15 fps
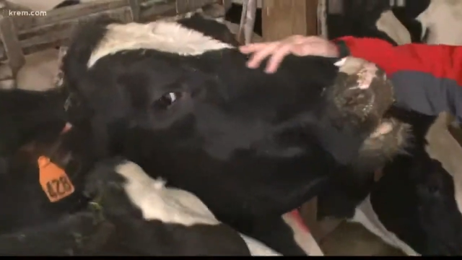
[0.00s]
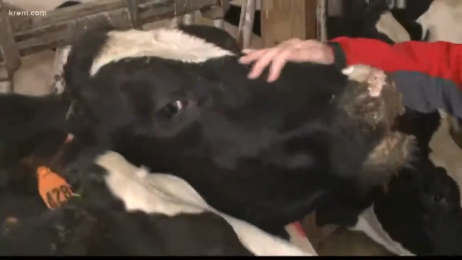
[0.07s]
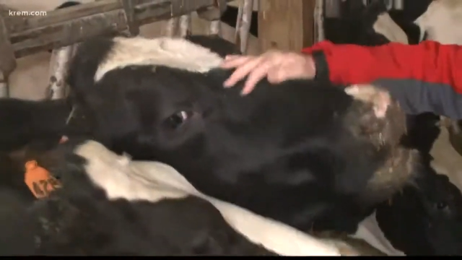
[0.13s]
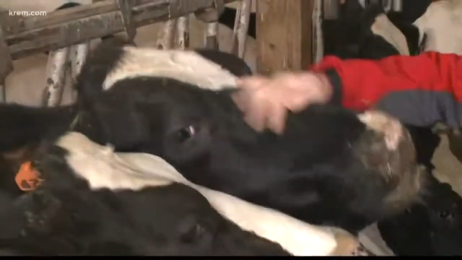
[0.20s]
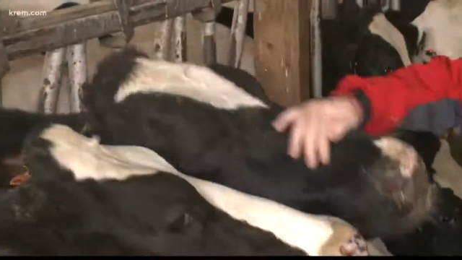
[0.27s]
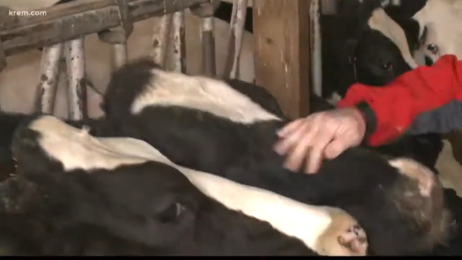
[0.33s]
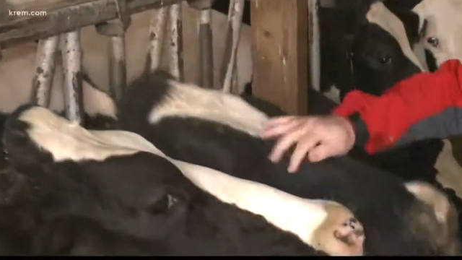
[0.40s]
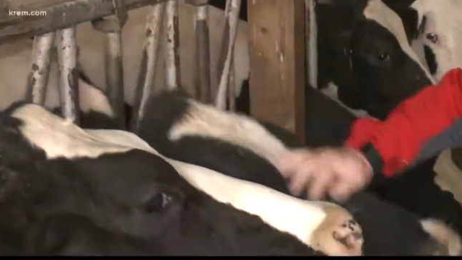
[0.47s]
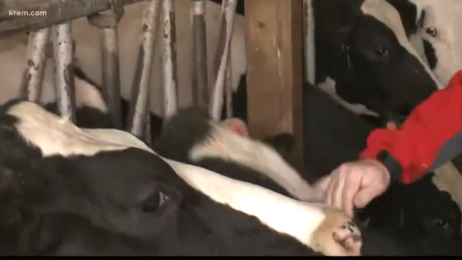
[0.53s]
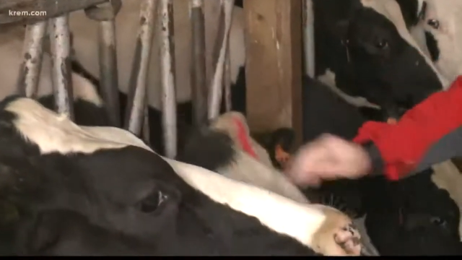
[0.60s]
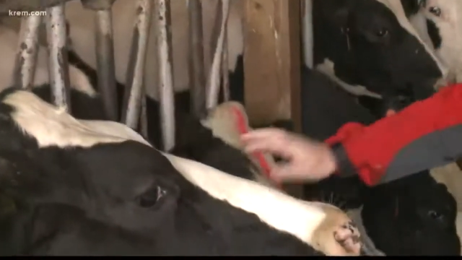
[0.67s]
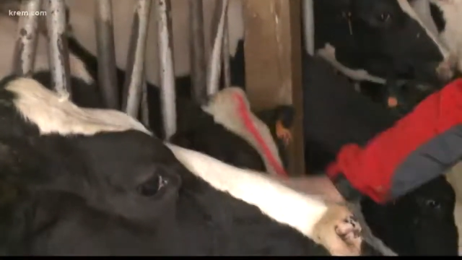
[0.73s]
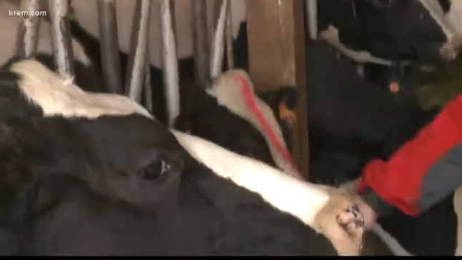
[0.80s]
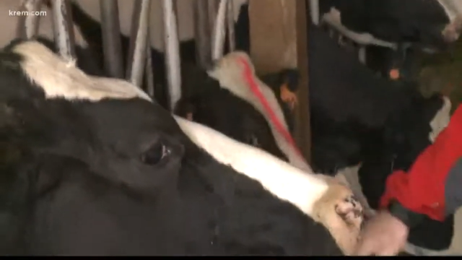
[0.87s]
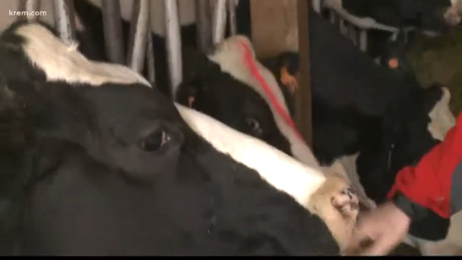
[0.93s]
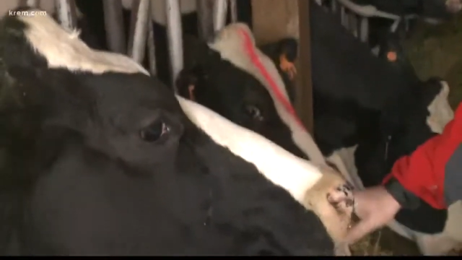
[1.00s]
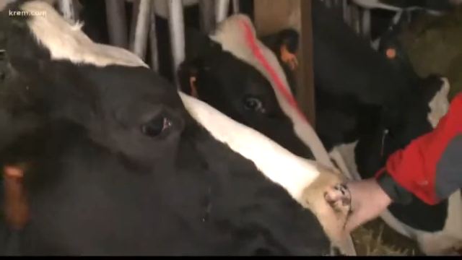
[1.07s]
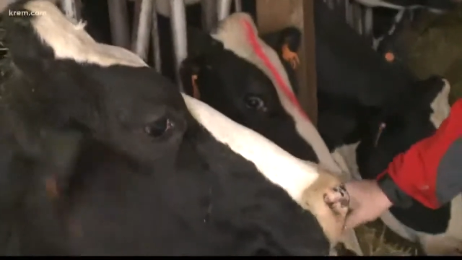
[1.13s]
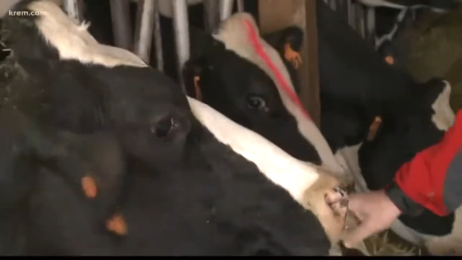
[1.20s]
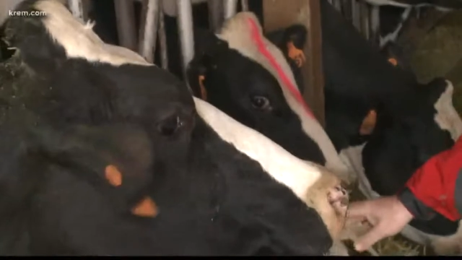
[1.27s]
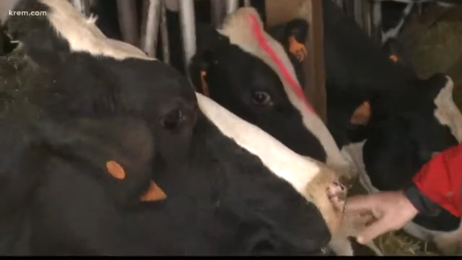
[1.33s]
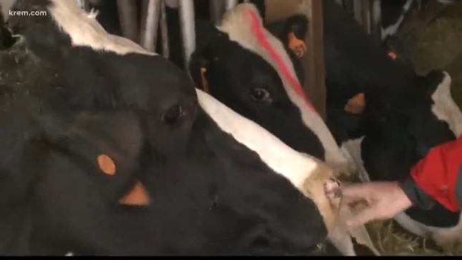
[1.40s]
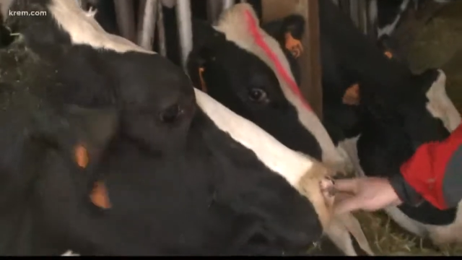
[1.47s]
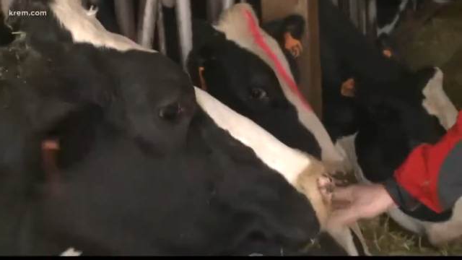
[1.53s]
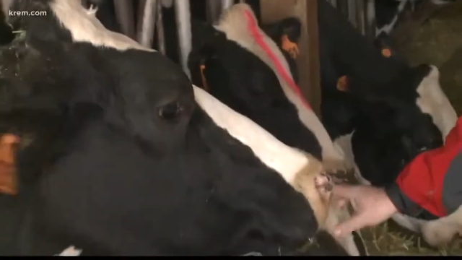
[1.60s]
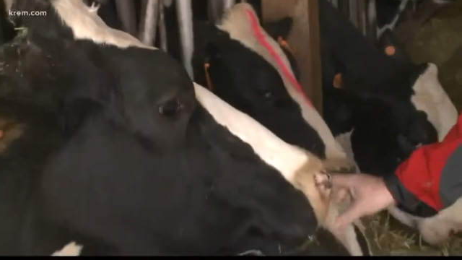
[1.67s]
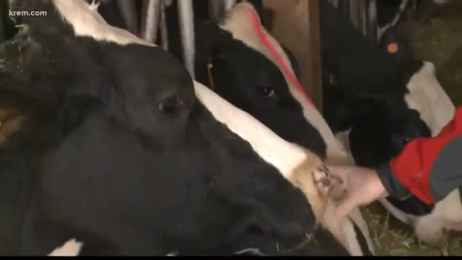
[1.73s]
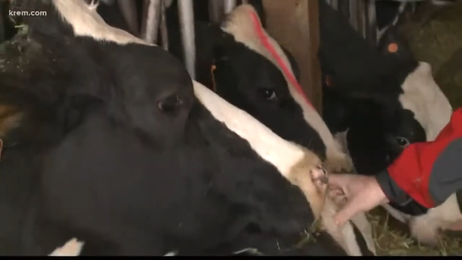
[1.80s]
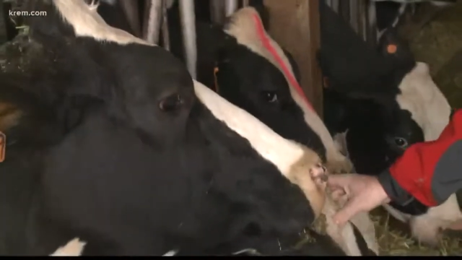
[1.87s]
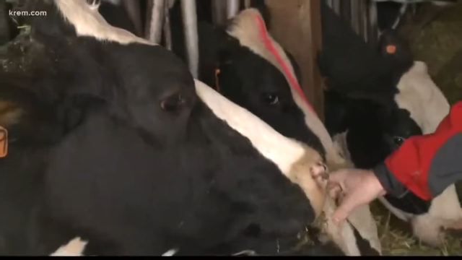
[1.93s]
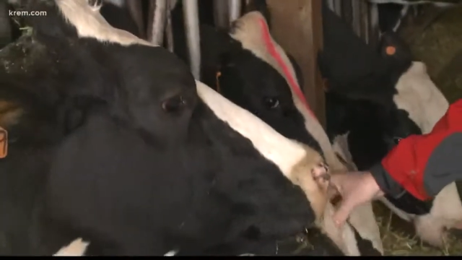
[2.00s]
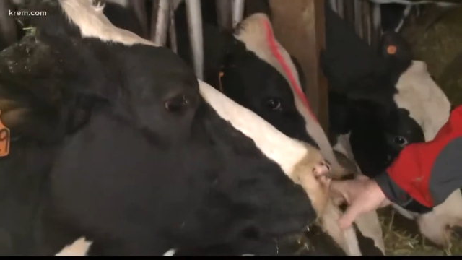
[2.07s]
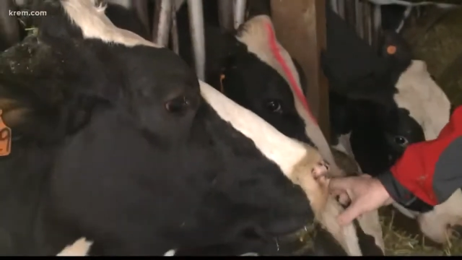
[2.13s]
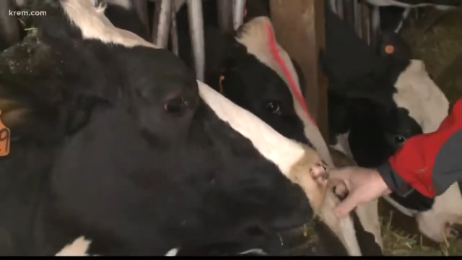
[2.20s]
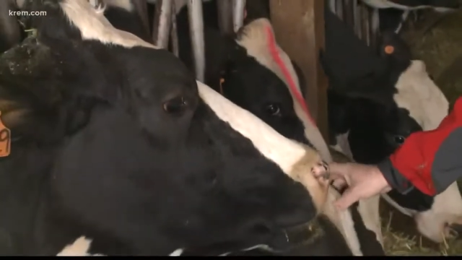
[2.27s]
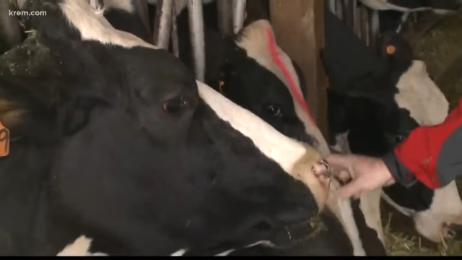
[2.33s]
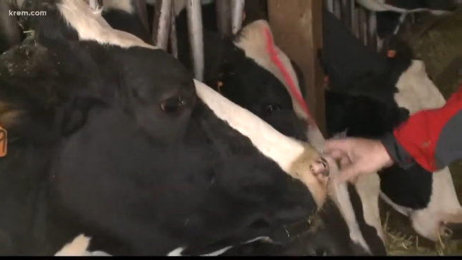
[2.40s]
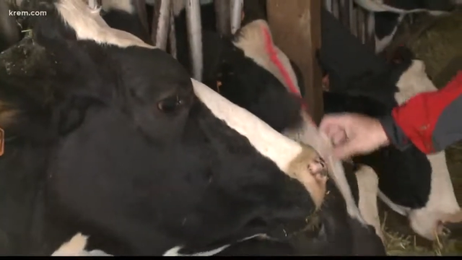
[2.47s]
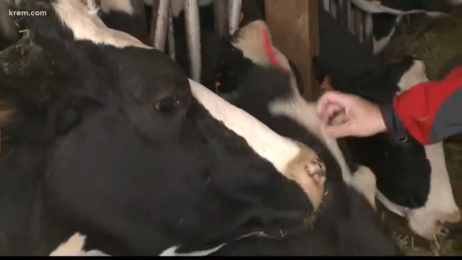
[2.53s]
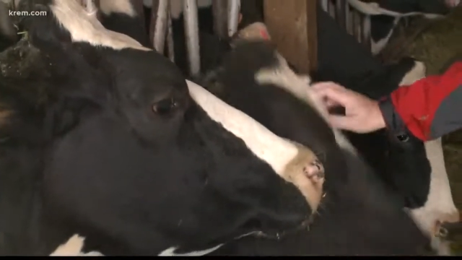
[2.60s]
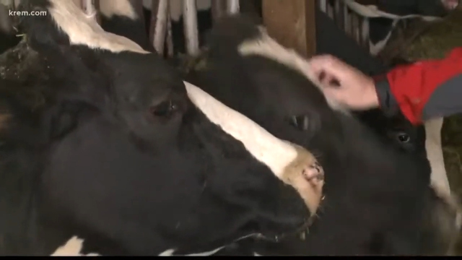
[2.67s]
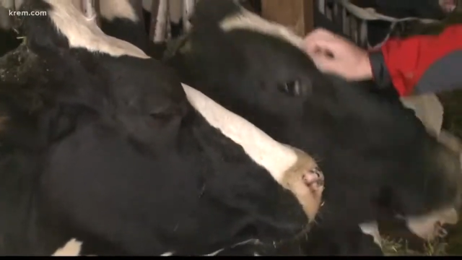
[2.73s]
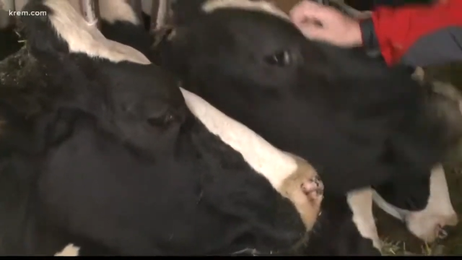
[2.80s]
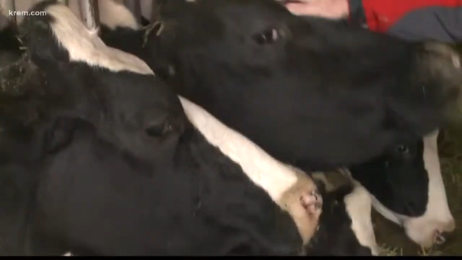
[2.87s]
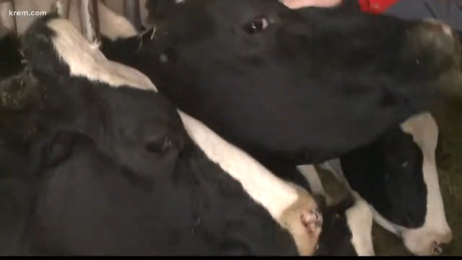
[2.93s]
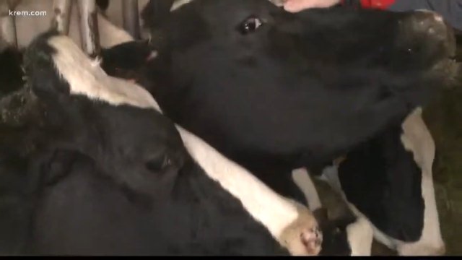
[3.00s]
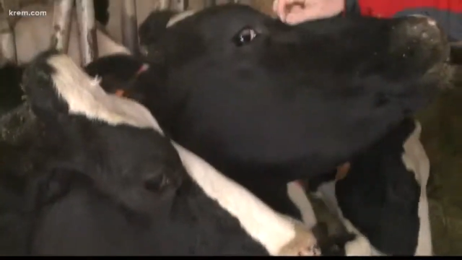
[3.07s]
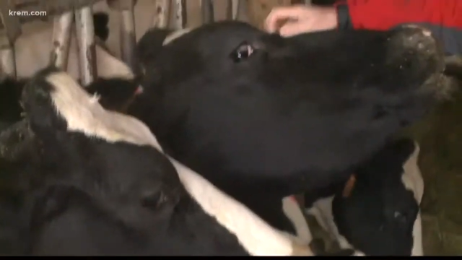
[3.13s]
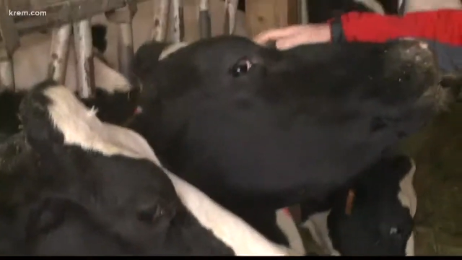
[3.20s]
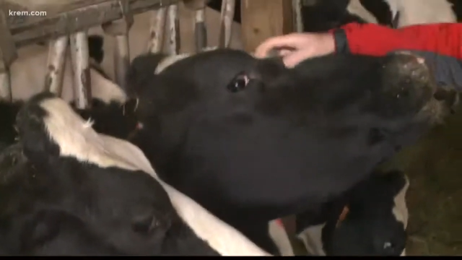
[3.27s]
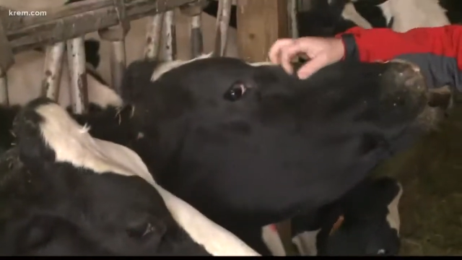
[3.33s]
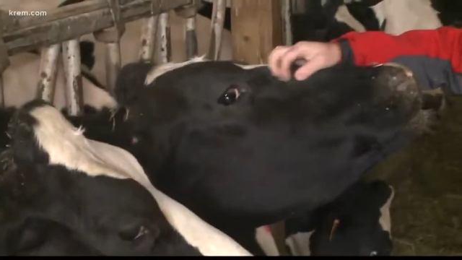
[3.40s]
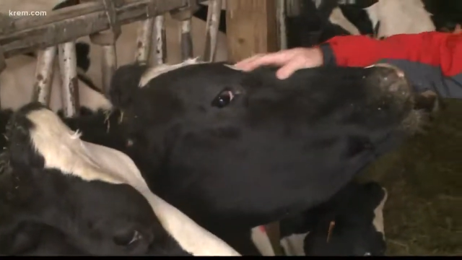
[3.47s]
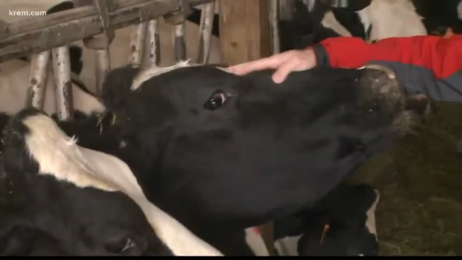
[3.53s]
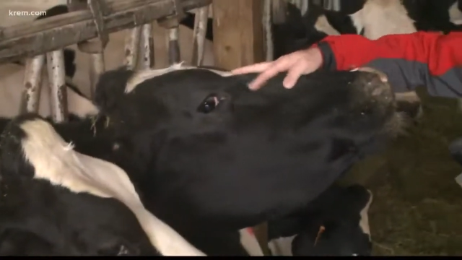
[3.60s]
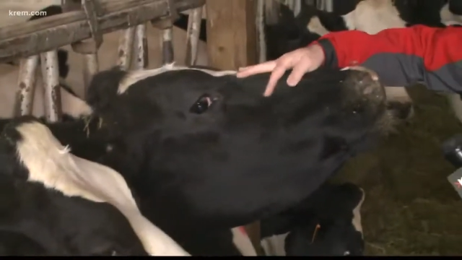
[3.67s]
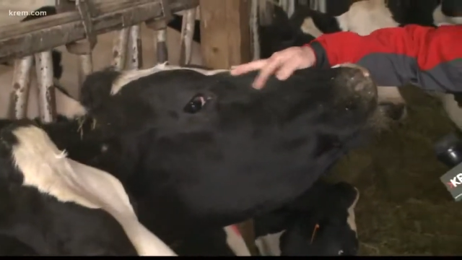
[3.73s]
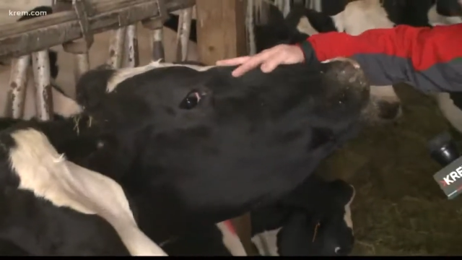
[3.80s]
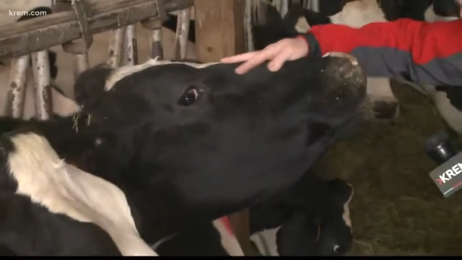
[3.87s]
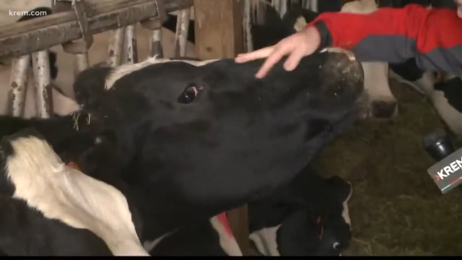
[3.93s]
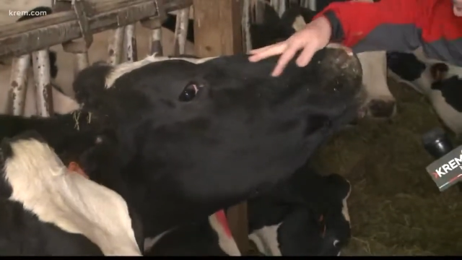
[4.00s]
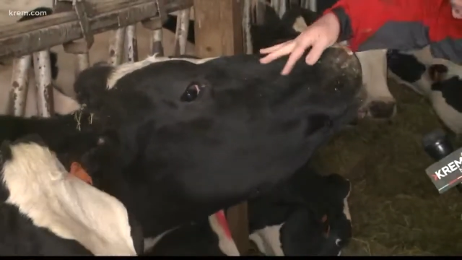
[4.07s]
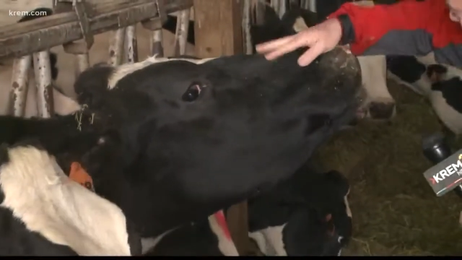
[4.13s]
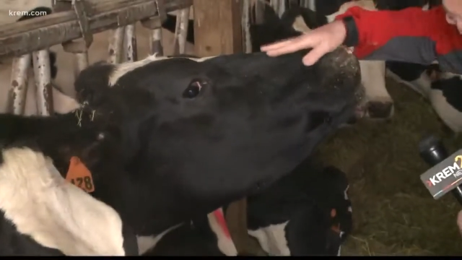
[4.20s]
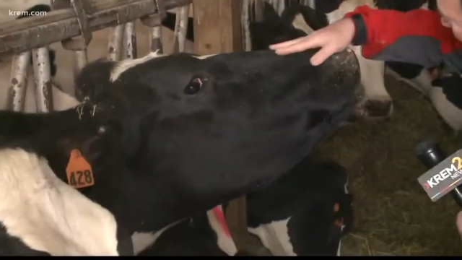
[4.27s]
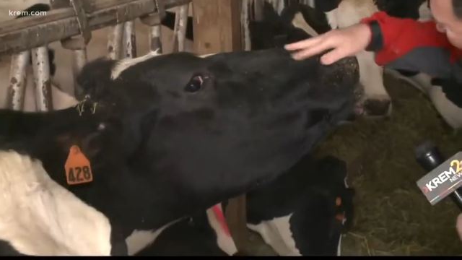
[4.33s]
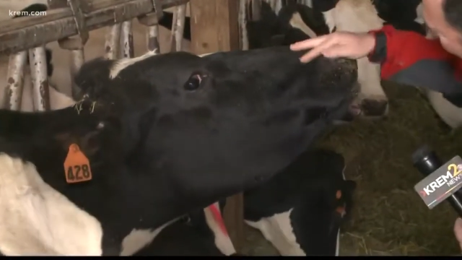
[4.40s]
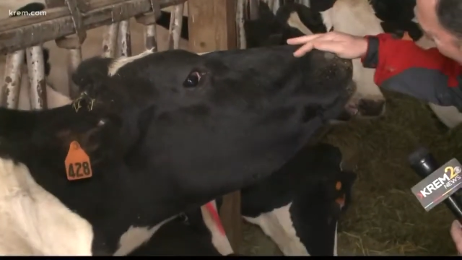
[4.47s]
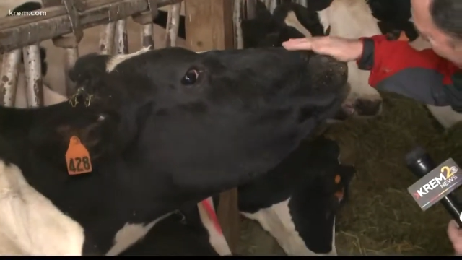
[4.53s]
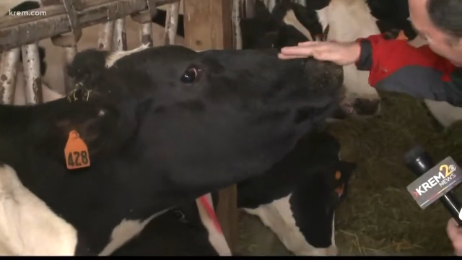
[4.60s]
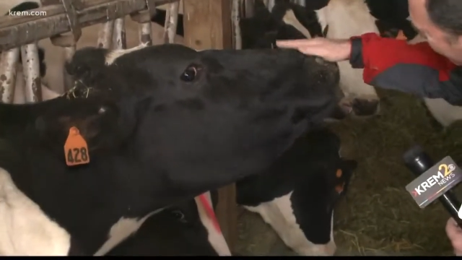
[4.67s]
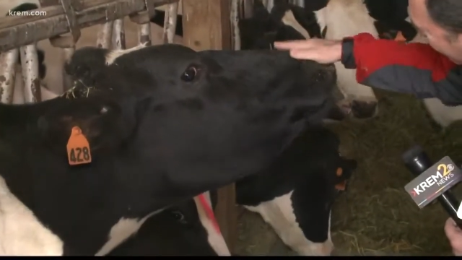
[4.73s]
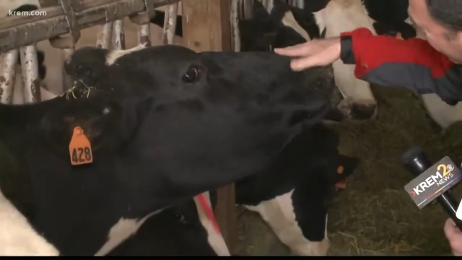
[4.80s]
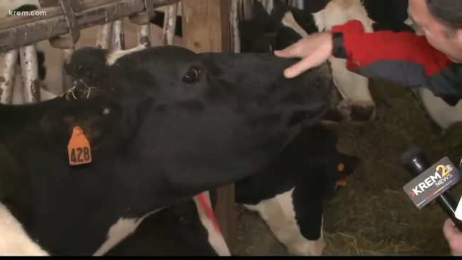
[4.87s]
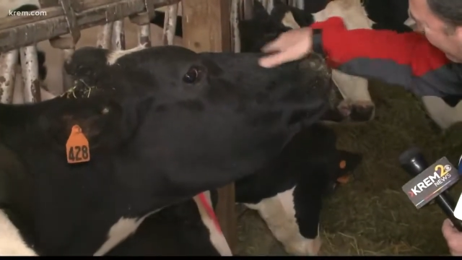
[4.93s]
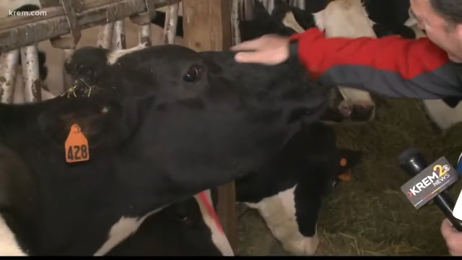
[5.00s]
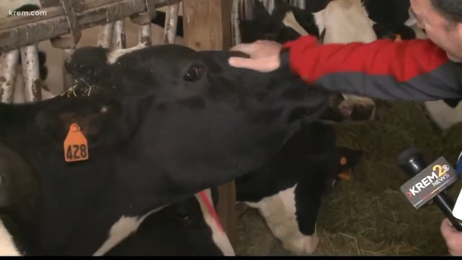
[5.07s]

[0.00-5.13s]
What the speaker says: Nobody's mouth can be seen.